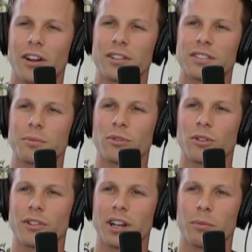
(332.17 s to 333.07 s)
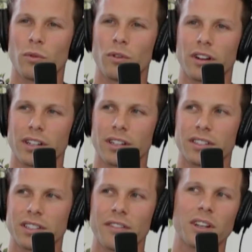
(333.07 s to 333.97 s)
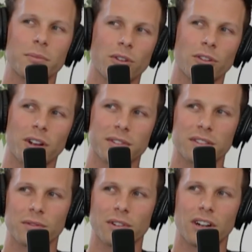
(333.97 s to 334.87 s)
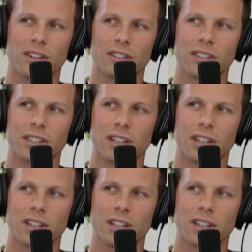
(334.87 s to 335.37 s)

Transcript: does the program work? Because I've done programs as well